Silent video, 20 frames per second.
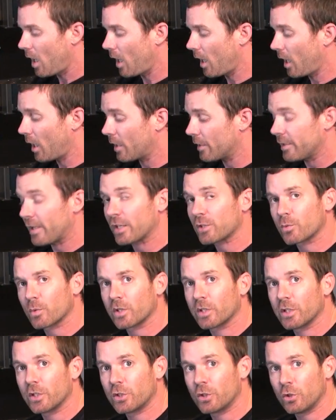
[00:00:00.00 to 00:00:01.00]
Uh, next, we're
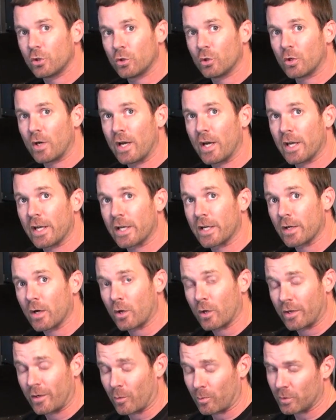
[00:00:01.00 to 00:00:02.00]
going to do a,
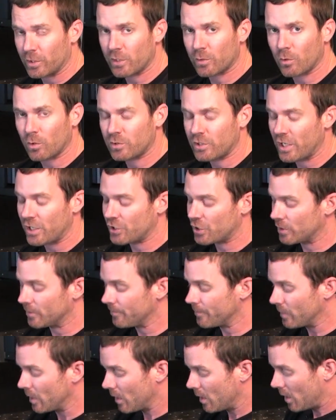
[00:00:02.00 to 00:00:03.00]
an oblique
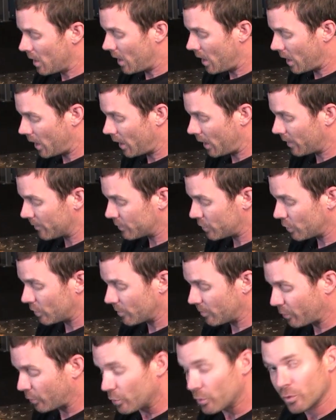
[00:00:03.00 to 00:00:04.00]
rotation um, to
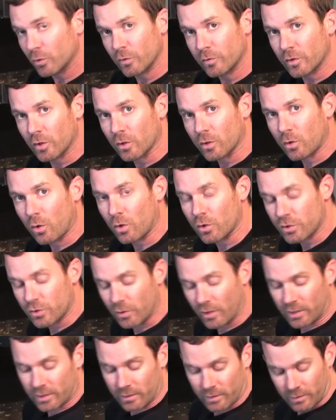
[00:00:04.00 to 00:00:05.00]
improve your core
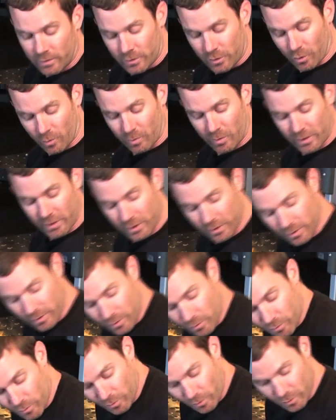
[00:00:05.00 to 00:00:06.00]
strength, your oblique
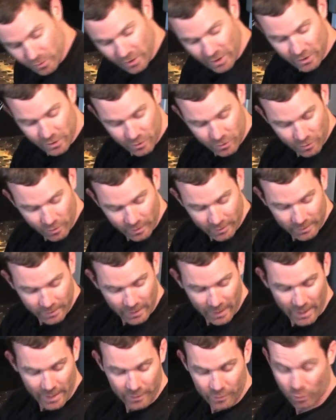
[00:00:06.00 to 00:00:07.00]
rotation strength,
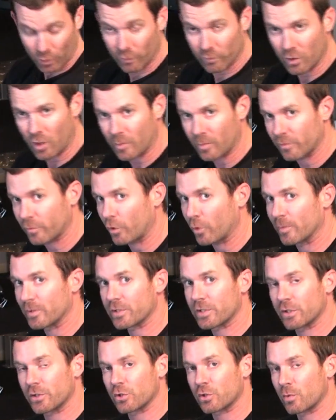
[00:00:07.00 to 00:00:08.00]
and your overall
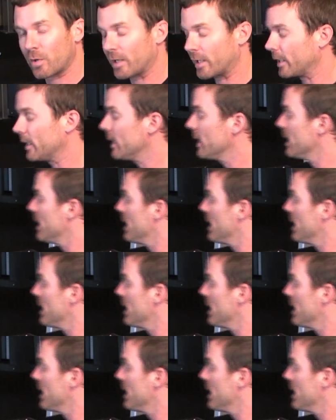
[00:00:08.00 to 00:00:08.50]
performance in your swing.